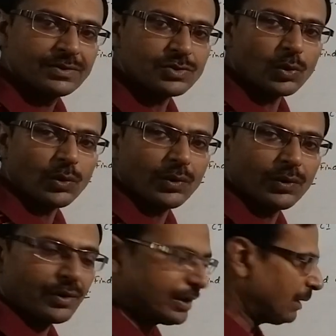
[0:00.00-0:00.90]

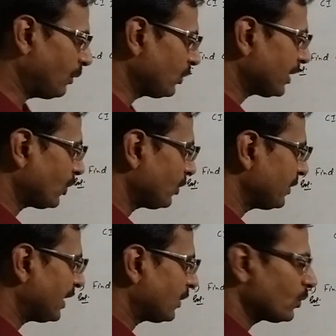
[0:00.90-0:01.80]
So amount cannot
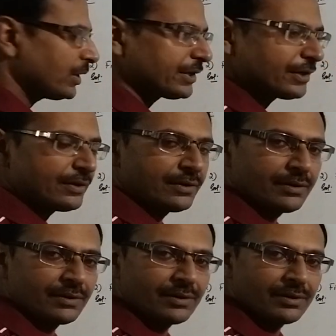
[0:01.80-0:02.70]
be
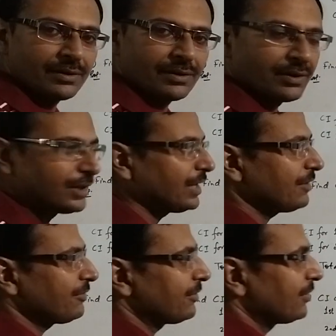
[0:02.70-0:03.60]
calculated
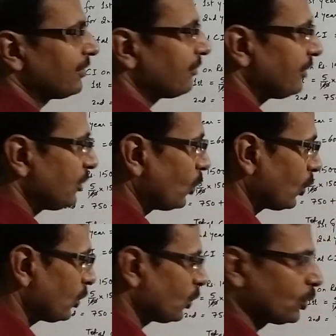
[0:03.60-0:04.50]
if we
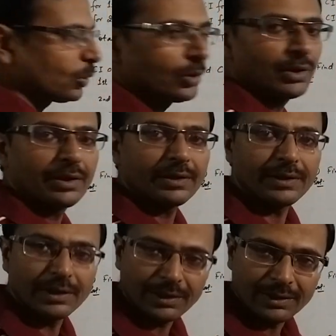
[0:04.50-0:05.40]
don't know
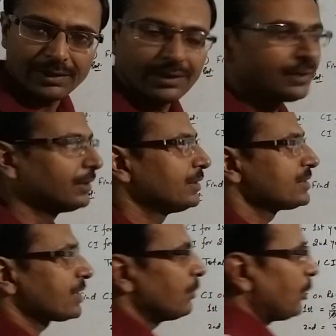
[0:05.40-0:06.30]
the
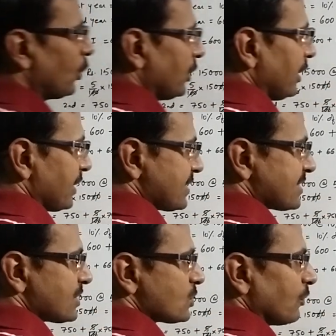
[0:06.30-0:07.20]
compound
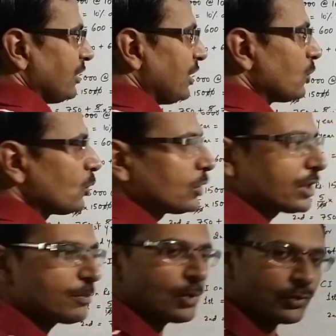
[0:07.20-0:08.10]
interest. So we need to know
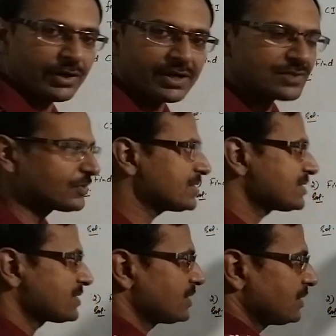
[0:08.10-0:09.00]
the compound interest
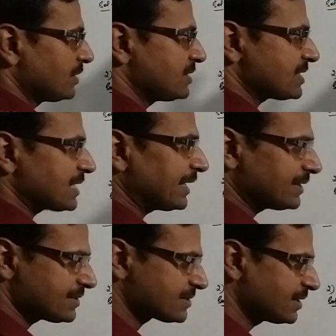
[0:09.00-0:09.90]
first, just
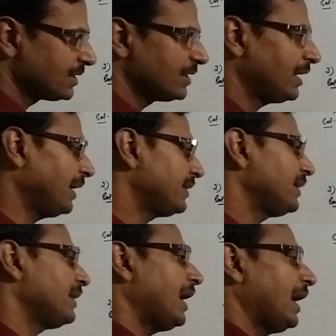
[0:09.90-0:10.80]
like this, and
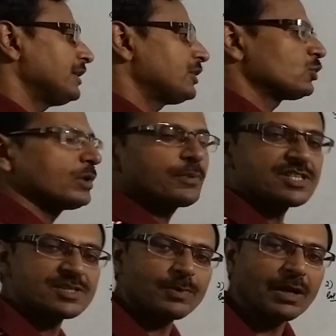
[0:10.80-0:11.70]
then add it to the
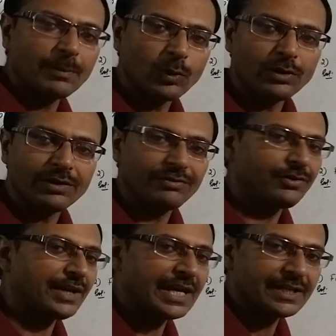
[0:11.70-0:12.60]
principal amount,
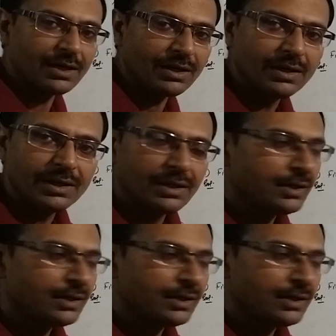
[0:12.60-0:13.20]
we get the